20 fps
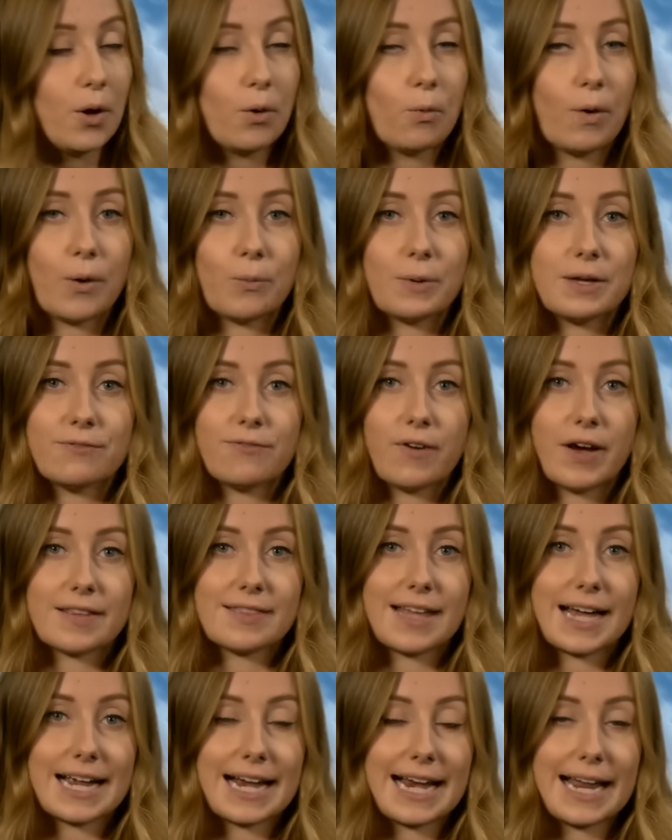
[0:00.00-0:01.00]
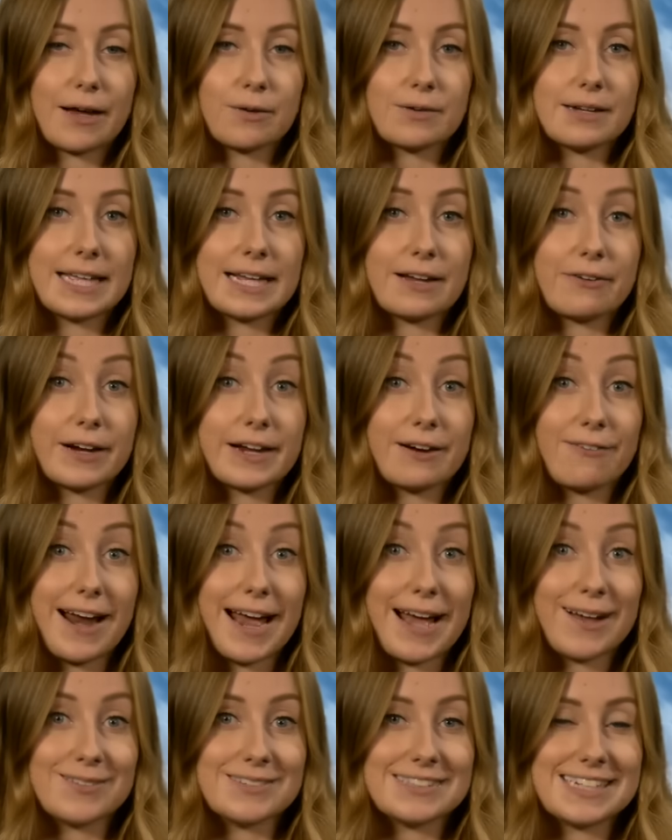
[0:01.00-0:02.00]
where we find that cloud lingering
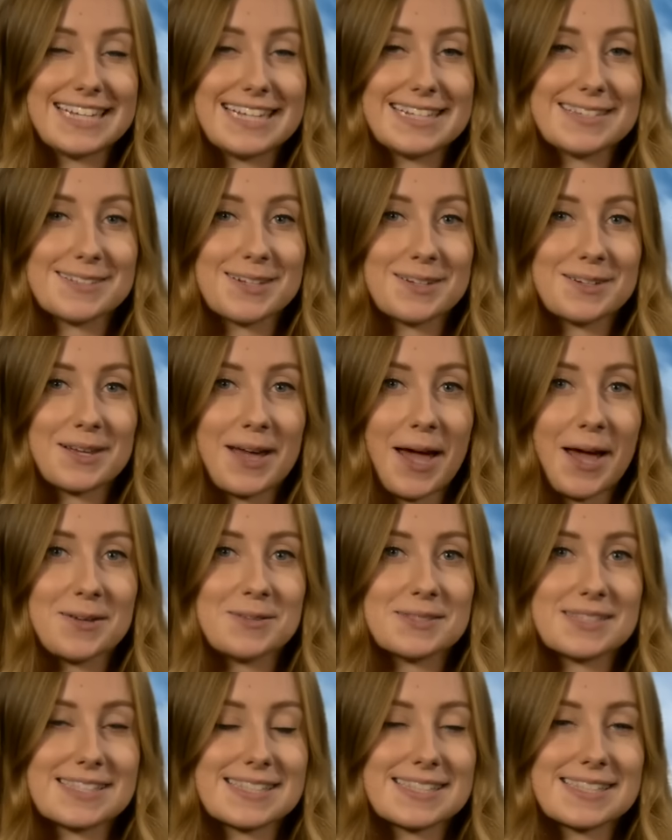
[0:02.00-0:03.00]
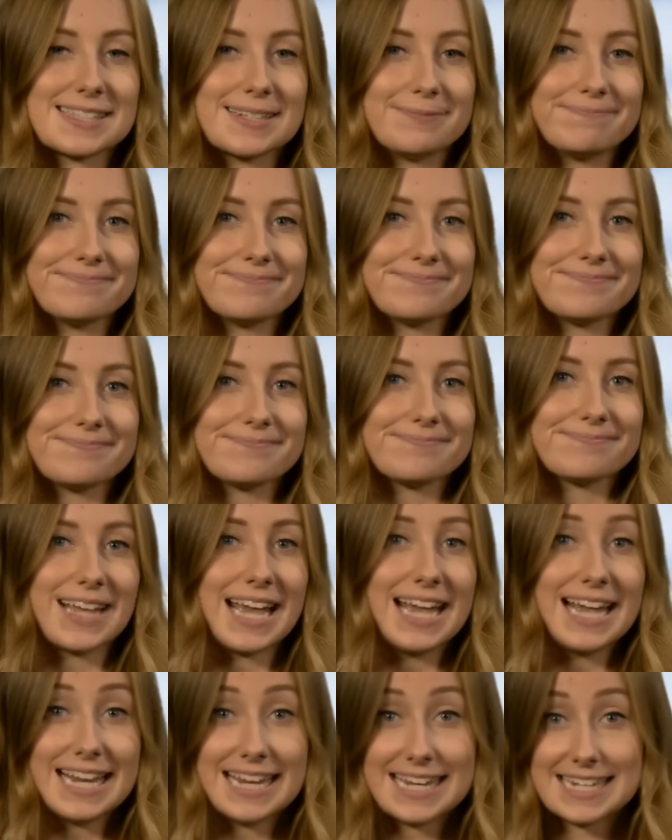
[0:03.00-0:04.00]
around eastern coasts.
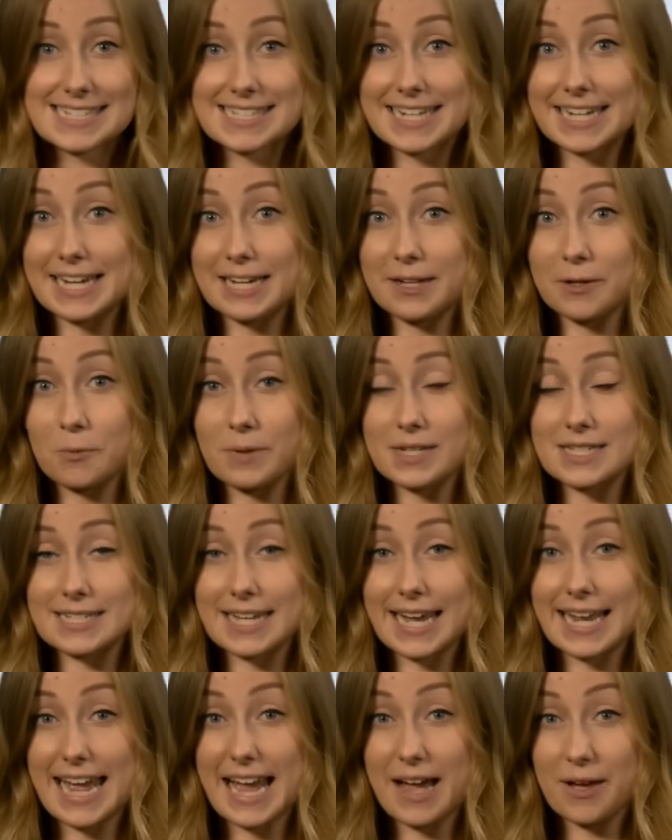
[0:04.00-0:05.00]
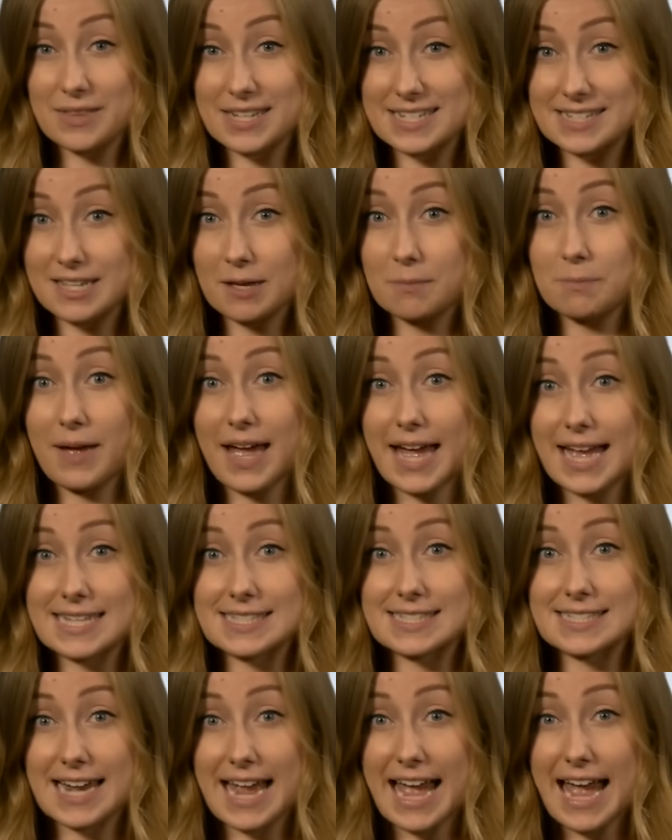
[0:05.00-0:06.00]
Let's take a look once again how this
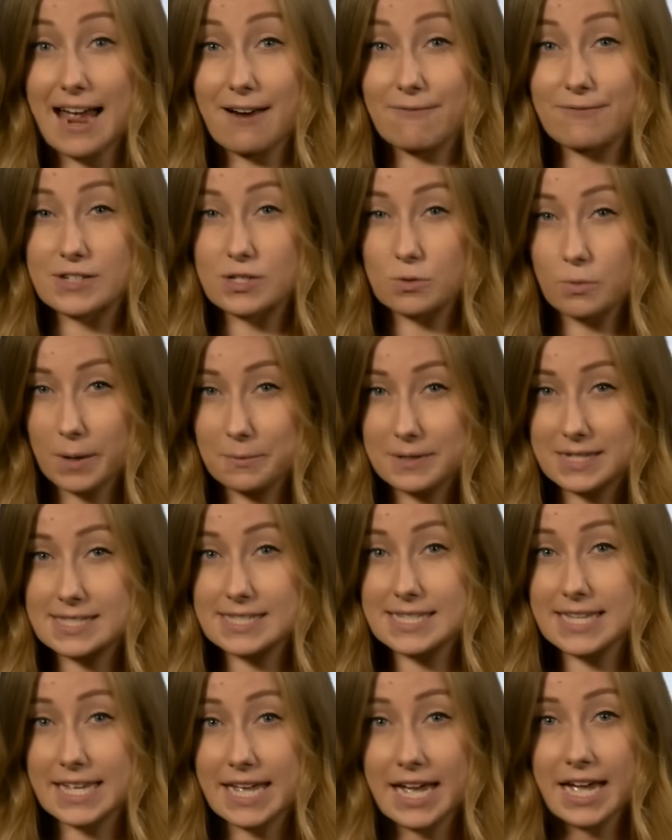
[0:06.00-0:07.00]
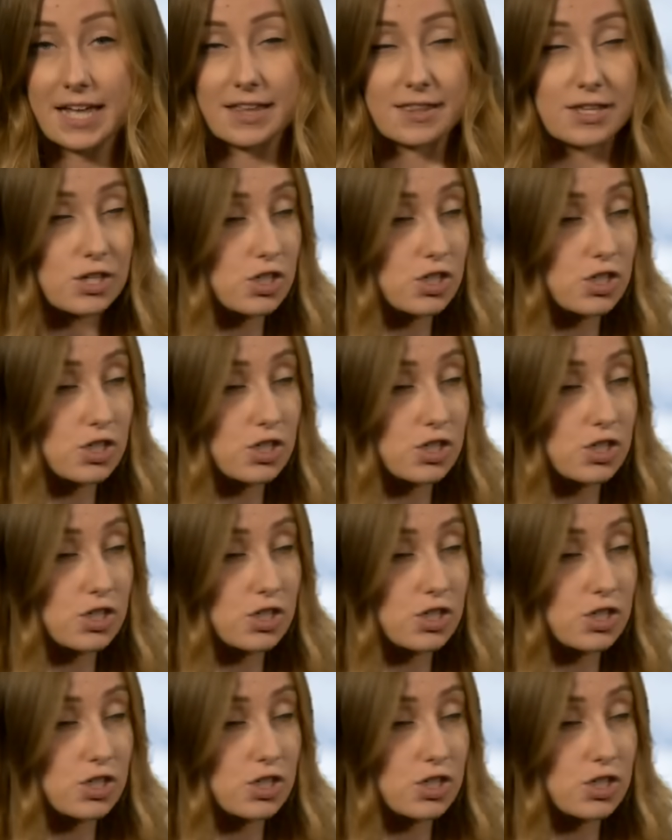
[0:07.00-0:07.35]
compares to average and where we see the